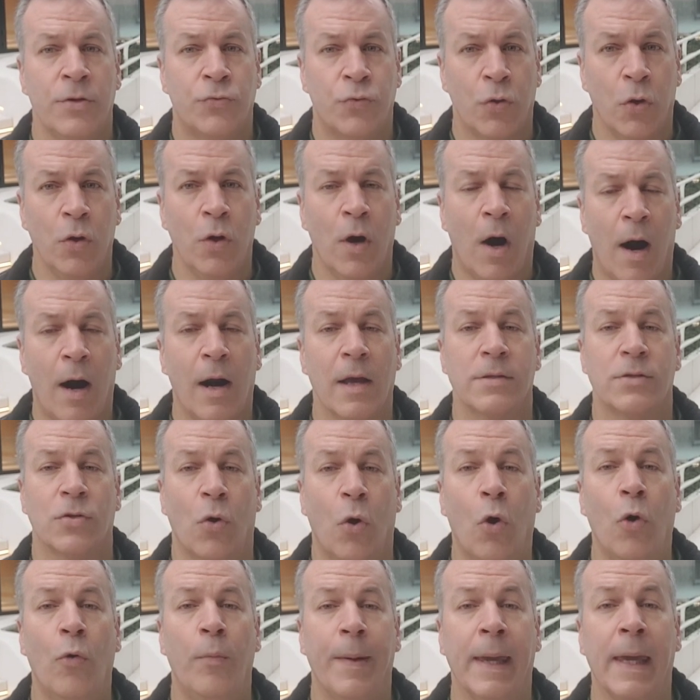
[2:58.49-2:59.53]
Drew Harris
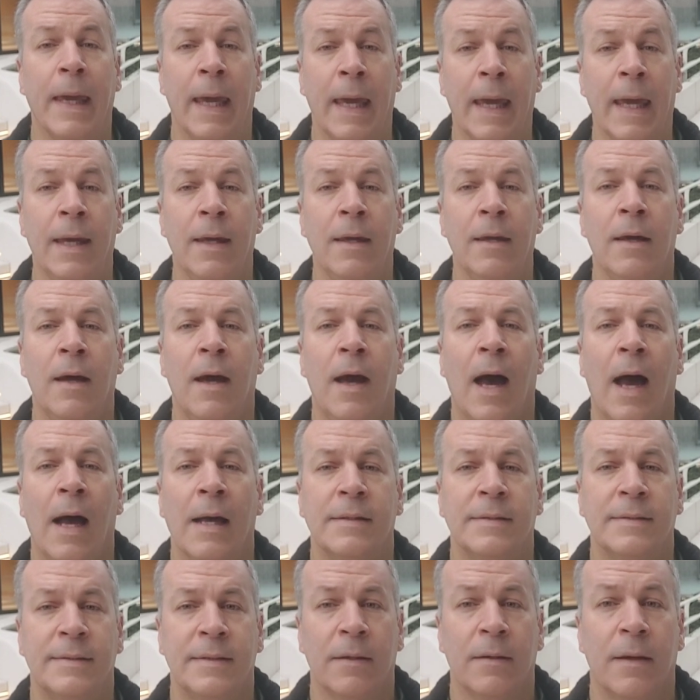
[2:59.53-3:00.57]
OBE,
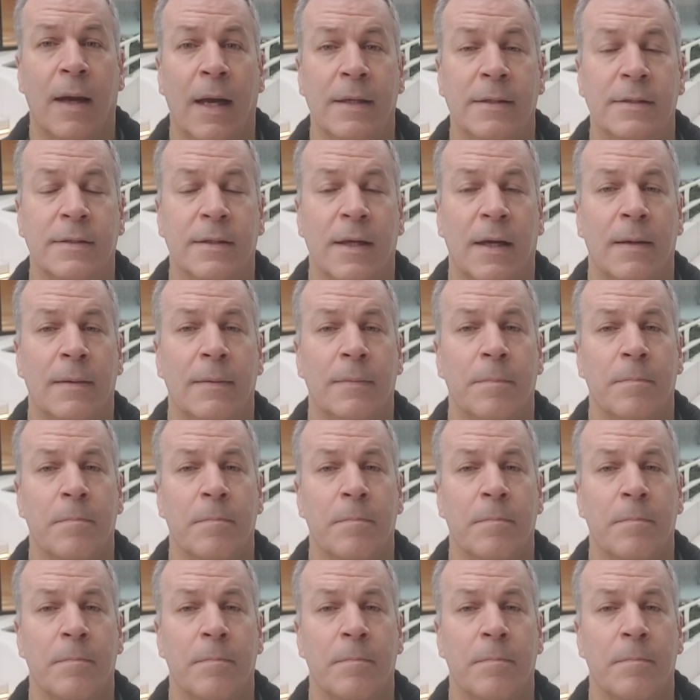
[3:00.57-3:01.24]
has